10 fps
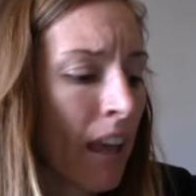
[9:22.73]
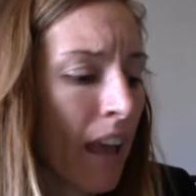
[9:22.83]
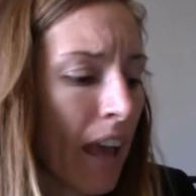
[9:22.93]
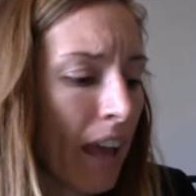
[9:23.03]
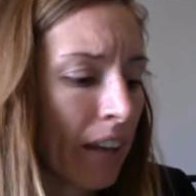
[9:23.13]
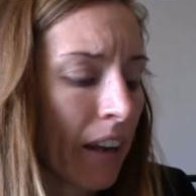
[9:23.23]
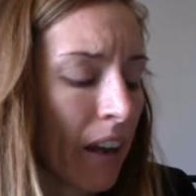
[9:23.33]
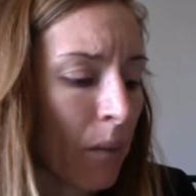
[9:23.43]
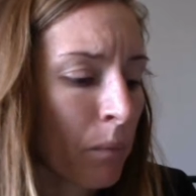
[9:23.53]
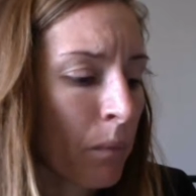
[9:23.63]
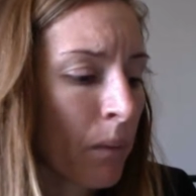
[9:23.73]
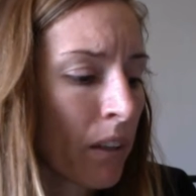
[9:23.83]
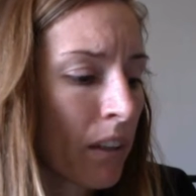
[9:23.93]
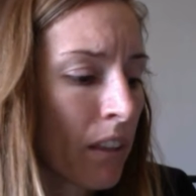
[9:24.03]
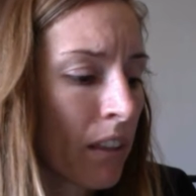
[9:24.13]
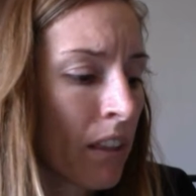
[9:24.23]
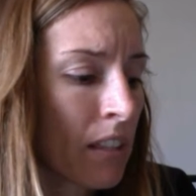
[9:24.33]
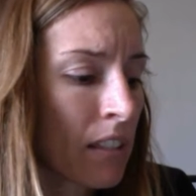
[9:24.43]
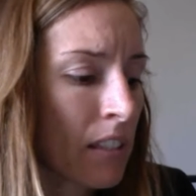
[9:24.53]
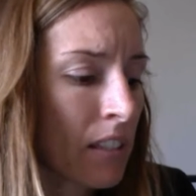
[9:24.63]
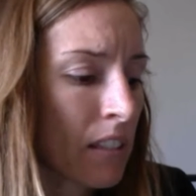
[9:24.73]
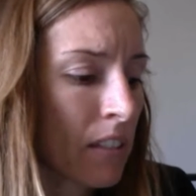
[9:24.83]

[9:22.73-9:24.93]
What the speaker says: and this